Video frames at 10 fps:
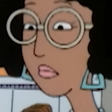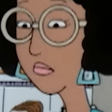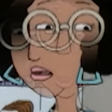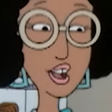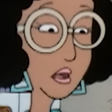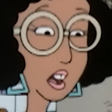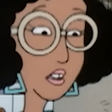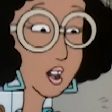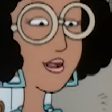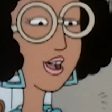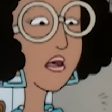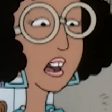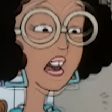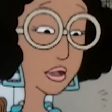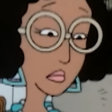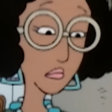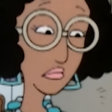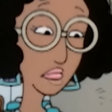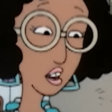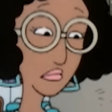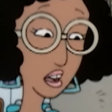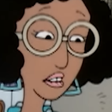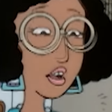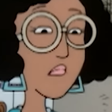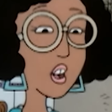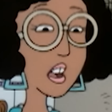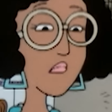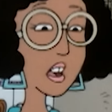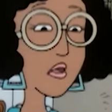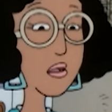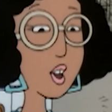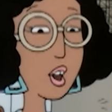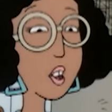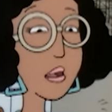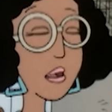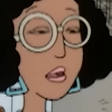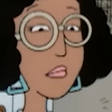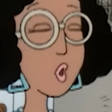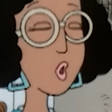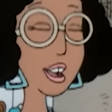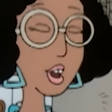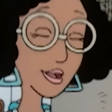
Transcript: Recess already? I must be having trouble with my inner clock. Oh well,